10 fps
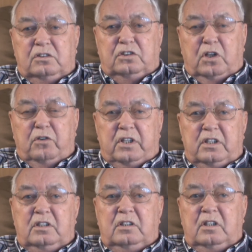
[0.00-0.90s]
so
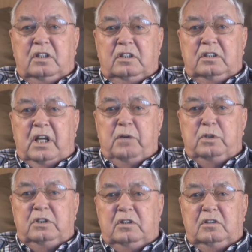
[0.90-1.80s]
that they
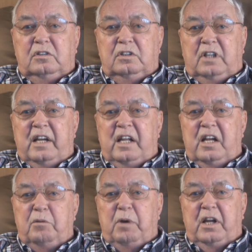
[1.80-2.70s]
would get
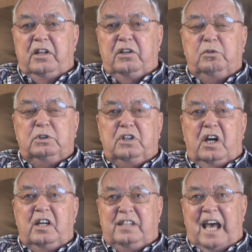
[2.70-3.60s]
anybody that was
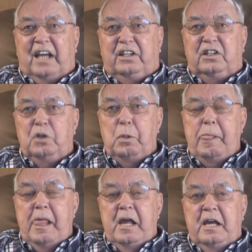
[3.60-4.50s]
attacked.
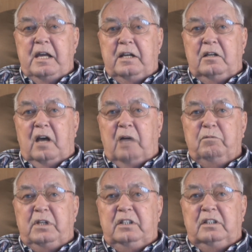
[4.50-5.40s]
And I
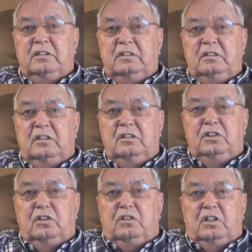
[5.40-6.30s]
mean,
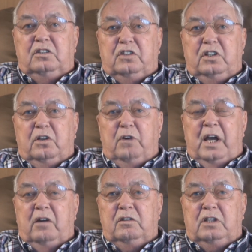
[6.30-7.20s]
you could see a
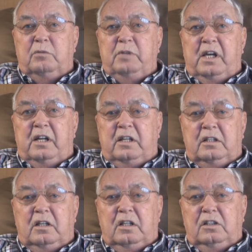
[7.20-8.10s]
round come in
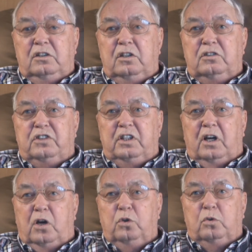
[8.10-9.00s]
and you'd see
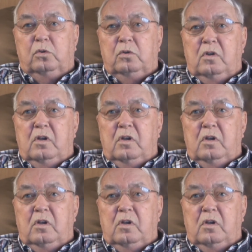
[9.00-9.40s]
a hole